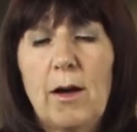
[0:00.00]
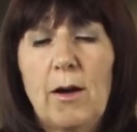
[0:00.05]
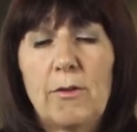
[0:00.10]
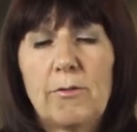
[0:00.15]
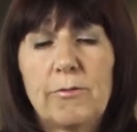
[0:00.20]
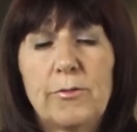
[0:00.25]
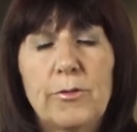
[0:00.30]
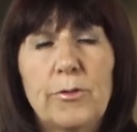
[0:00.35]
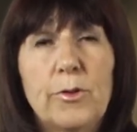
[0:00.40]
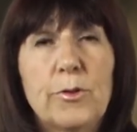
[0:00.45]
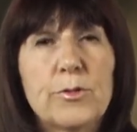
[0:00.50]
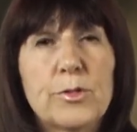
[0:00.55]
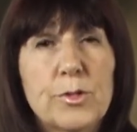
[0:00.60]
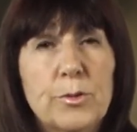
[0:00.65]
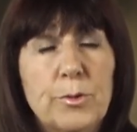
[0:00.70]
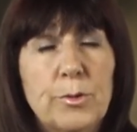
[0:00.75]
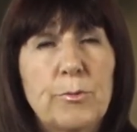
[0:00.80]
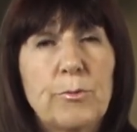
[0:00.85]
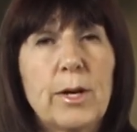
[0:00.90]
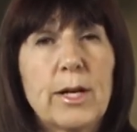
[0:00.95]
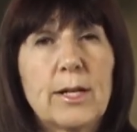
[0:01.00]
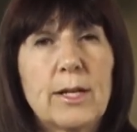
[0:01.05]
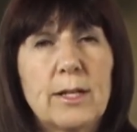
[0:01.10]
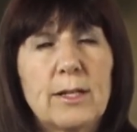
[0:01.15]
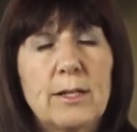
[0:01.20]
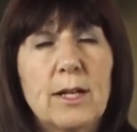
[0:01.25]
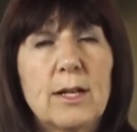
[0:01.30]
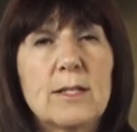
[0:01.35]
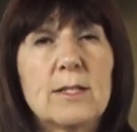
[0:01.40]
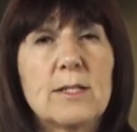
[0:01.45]
for those who would
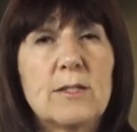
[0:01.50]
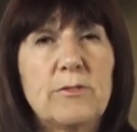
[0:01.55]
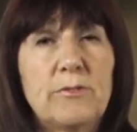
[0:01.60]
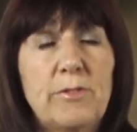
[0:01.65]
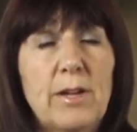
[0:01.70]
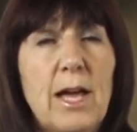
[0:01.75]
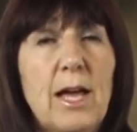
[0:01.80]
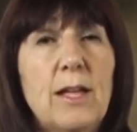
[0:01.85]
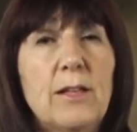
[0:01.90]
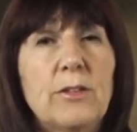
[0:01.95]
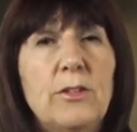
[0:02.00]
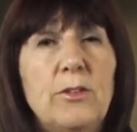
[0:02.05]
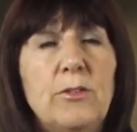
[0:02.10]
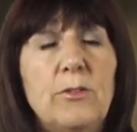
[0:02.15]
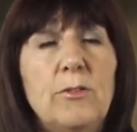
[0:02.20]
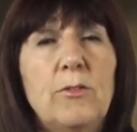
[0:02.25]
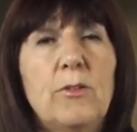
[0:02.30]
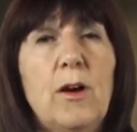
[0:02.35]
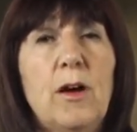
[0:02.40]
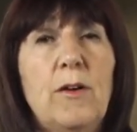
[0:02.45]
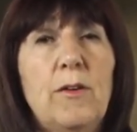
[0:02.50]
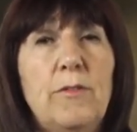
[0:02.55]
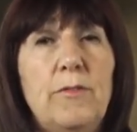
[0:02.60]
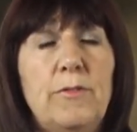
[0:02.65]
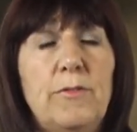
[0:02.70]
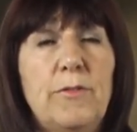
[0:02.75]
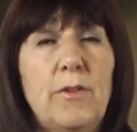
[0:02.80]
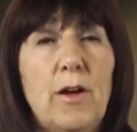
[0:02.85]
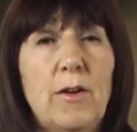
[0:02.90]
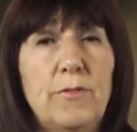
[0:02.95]
recognize the value
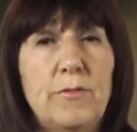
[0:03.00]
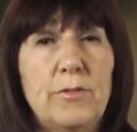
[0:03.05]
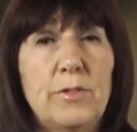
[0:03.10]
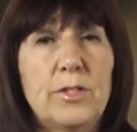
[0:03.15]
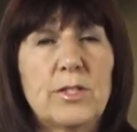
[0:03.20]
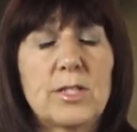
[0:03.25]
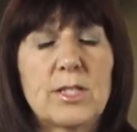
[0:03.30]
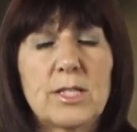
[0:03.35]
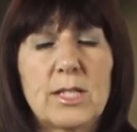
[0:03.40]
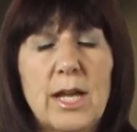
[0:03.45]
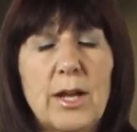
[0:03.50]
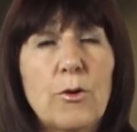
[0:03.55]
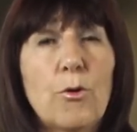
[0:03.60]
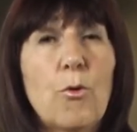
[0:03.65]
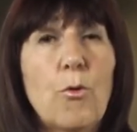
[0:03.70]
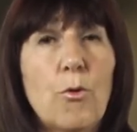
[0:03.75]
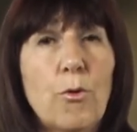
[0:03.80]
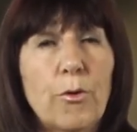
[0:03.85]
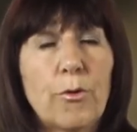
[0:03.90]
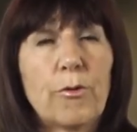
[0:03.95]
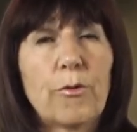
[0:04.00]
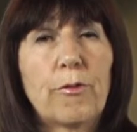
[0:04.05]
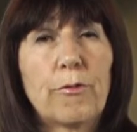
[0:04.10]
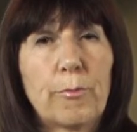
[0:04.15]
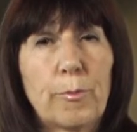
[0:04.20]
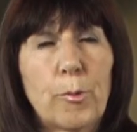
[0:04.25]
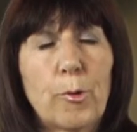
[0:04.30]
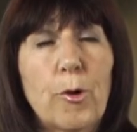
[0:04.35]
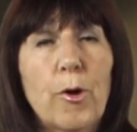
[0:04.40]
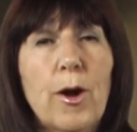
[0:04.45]
of the set order of
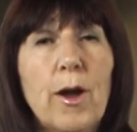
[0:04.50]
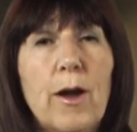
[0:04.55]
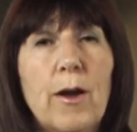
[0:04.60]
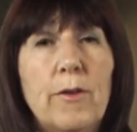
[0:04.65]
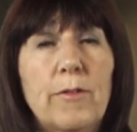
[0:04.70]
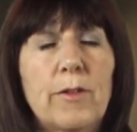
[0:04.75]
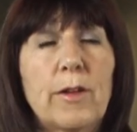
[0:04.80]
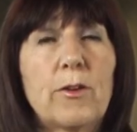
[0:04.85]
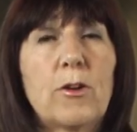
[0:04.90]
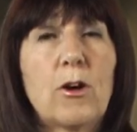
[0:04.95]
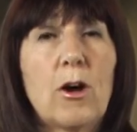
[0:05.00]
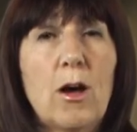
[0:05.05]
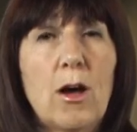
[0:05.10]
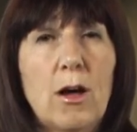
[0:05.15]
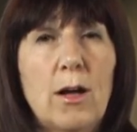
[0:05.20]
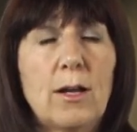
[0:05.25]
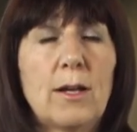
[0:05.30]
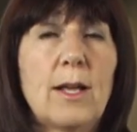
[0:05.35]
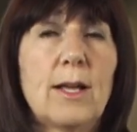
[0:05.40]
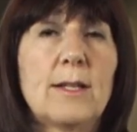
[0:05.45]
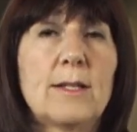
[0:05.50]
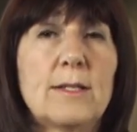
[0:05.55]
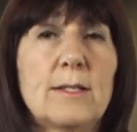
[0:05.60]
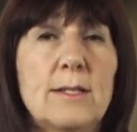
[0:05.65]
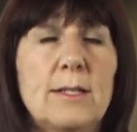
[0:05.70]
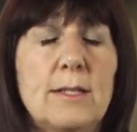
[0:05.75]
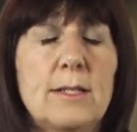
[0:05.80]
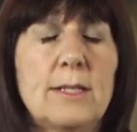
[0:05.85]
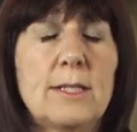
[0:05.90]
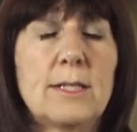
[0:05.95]
prayer that God
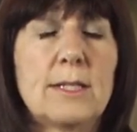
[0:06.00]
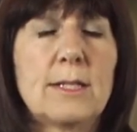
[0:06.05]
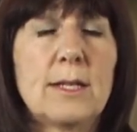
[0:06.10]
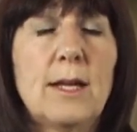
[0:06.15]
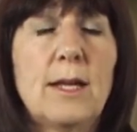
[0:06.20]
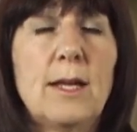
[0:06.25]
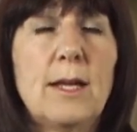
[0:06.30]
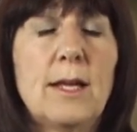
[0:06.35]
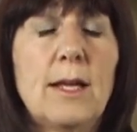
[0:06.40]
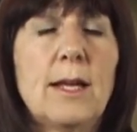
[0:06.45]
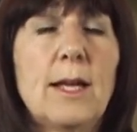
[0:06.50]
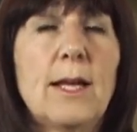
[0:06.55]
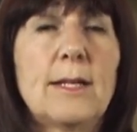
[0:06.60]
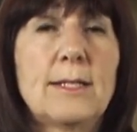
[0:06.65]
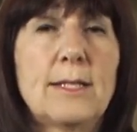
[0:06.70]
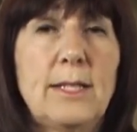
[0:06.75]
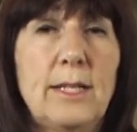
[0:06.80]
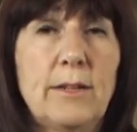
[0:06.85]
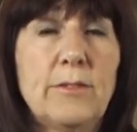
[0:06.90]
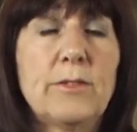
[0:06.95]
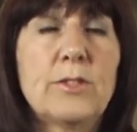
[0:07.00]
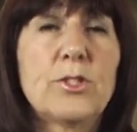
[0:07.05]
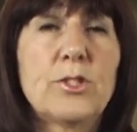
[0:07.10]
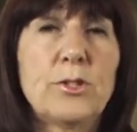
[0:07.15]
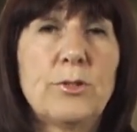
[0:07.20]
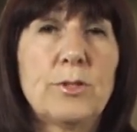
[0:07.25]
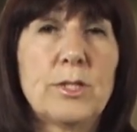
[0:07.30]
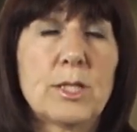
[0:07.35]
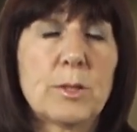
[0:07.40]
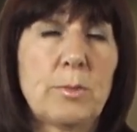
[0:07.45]
has given
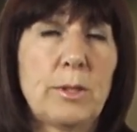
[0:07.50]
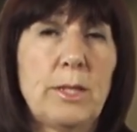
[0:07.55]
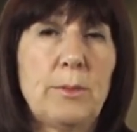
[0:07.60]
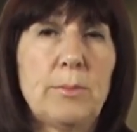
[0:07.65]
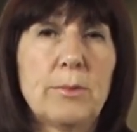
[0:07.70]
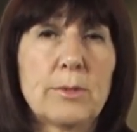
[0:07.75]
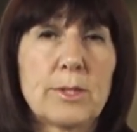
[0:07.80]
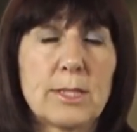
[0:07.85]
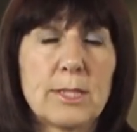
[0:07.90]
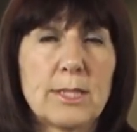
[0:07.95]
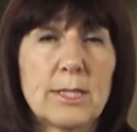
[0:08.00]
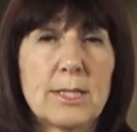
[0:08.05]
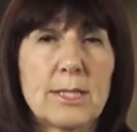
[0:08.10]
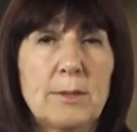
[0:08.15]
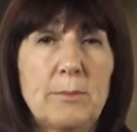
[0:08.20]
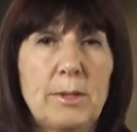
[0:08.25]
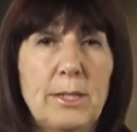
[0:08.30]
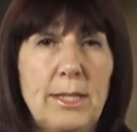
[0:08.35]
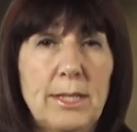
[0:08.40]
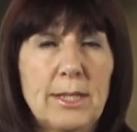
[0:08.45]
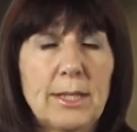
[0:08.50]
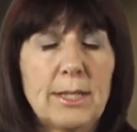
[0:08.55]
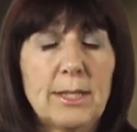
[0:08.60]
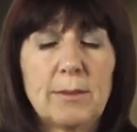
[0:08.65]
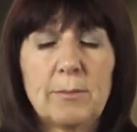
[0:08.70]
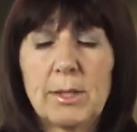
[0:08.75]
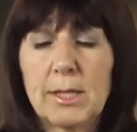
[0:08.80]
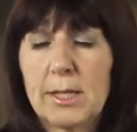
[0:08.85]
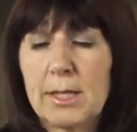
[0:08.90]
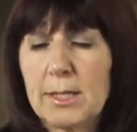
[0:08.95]
to His people since the
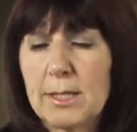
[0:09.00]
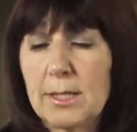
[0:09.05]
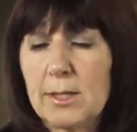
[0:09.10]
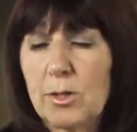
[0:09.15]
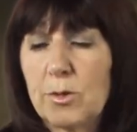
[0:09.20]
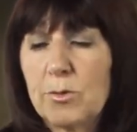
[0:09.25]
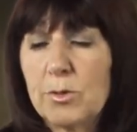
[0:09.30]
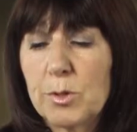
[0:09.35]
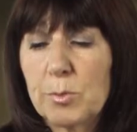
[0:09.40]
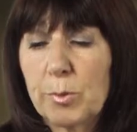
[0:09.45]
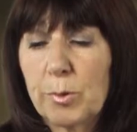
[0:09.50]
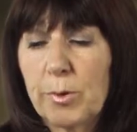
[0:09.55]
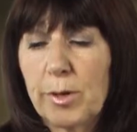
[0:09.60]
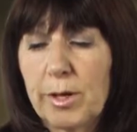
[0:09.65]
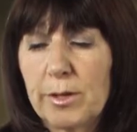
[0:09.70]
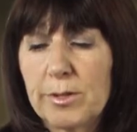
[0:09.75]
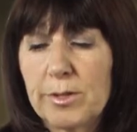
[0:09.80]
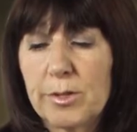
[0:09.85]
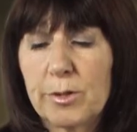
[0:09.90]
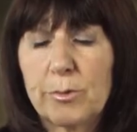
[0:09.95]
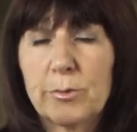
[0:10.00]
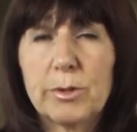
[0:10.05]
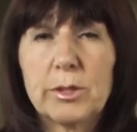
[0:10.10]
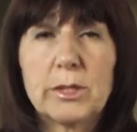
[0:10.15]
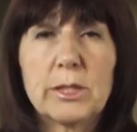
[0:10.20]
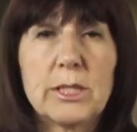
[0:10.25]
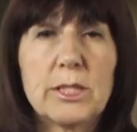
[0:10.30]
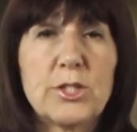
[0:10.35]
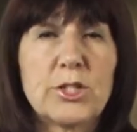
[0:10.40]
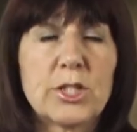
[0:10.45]
beginning, because those prayers are
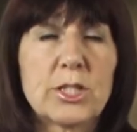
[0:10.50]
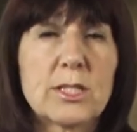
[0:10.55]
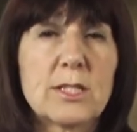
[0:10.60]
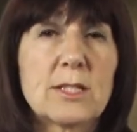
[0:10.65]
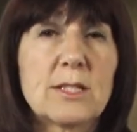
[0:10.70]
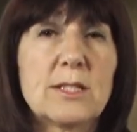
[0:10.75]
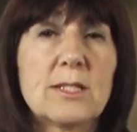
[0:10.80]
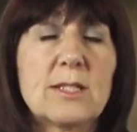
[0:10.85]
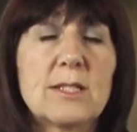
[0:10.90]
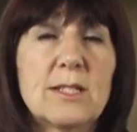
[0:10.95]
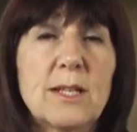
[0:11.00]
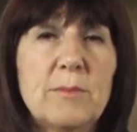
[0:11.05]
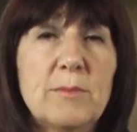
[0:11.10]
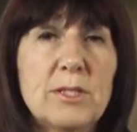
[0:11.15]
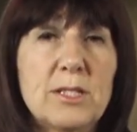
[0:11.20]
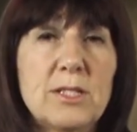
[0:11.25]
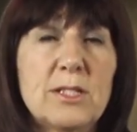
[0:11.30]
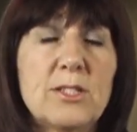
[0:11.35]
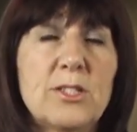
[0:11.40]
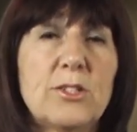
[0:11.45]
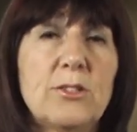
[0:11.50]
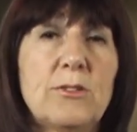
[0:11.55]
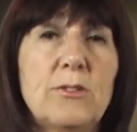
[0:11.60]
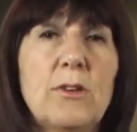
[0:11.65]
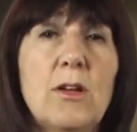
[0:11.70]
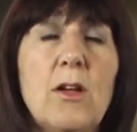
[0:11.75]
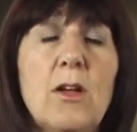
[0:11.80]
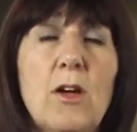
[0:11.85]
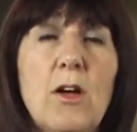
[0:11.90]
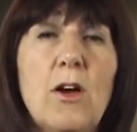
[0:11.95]
really just the substitute
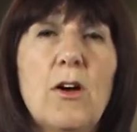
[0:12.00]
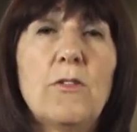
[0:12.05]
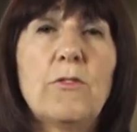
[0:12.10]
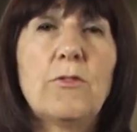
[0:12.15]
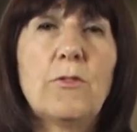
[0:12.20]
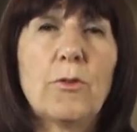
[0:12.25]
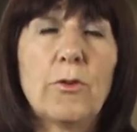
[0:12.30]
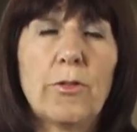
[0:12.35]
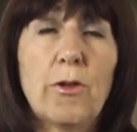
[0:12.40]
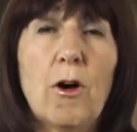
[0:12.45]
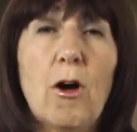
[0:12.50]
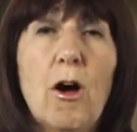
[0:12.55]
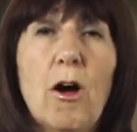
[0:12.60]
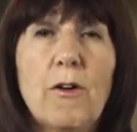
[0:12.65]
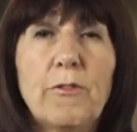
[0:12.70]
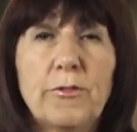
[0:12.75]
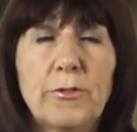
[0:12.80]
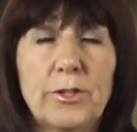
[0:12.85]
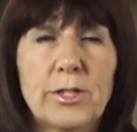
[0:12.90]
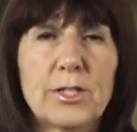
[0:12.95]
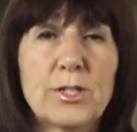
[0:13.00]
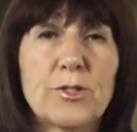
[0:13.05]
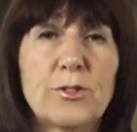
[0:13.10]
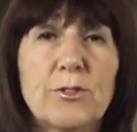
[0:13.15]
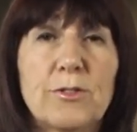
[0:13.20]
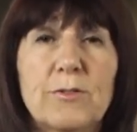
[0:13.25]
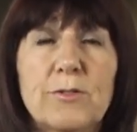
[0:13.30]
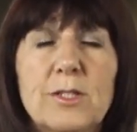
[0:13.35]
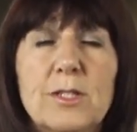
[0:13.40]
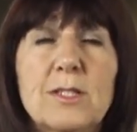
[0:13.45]
for the offering
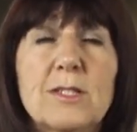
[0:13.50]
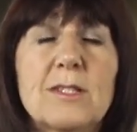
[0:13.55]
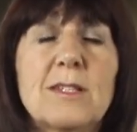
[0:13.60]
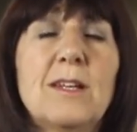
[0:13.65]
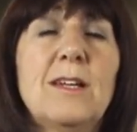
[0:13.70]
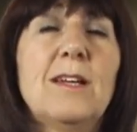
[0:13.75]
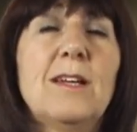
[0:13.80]
service.